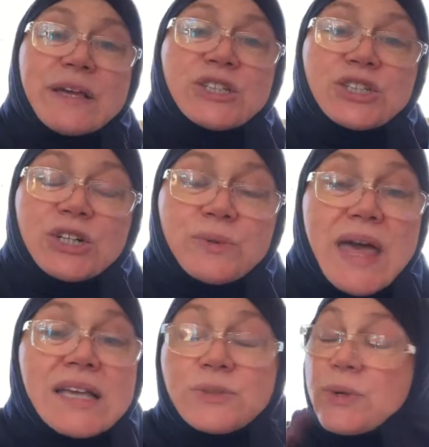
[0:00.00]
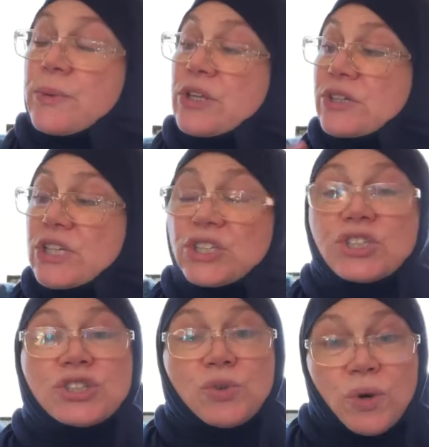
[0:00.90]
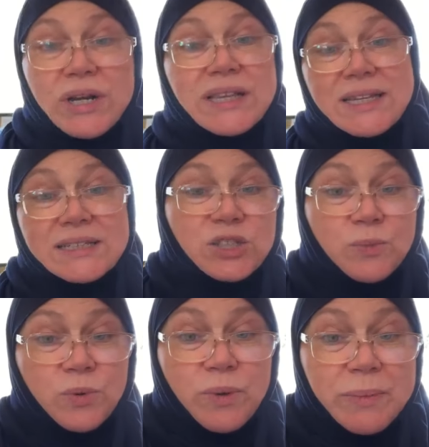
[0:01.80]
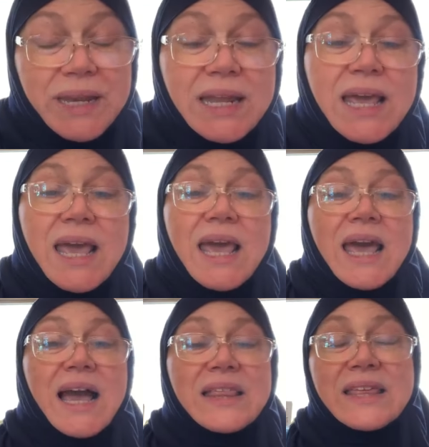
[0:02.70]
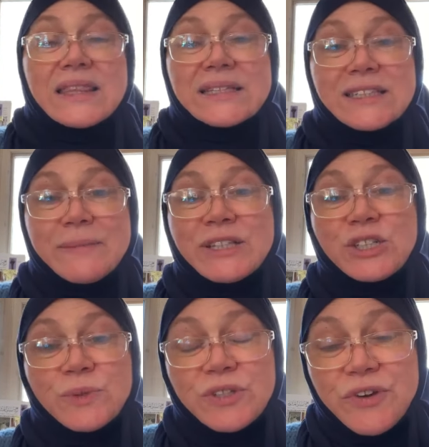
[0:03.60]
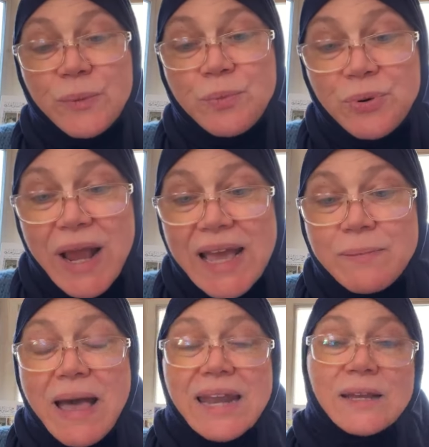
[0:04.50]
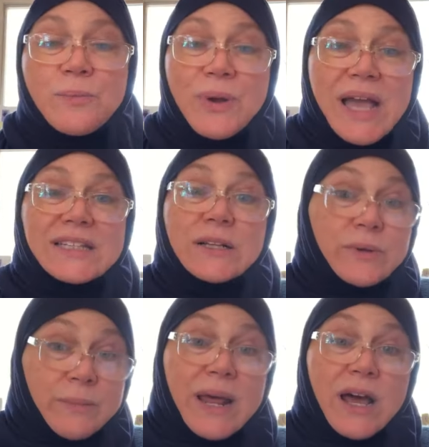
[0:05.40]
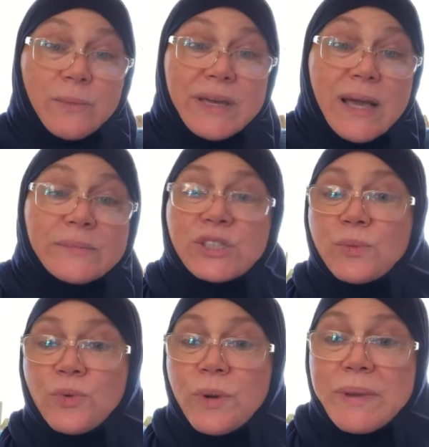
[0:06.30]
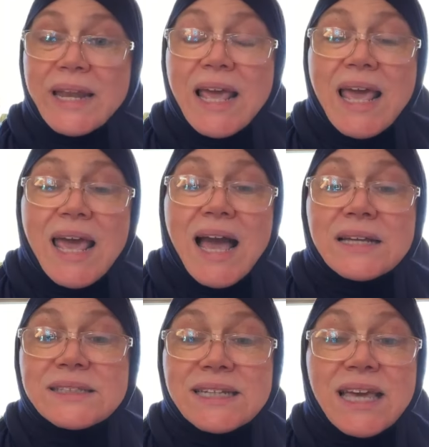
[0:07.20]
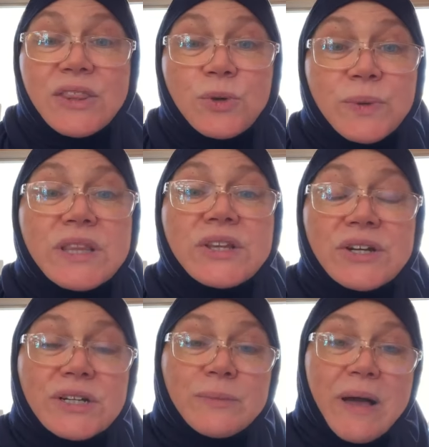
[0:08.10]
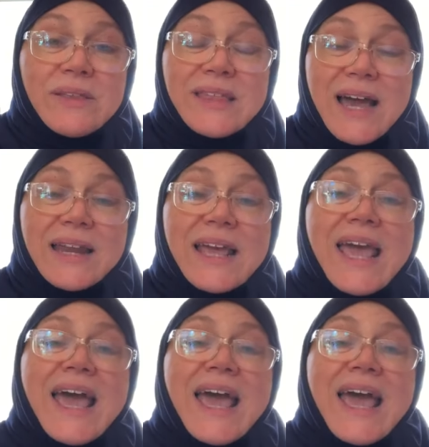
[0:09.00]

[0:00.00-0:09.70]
semester, that's where we looked historically at superwomen. And then this semester was a very pragmatic, practical one about how to become superwomen. And together we learned about that.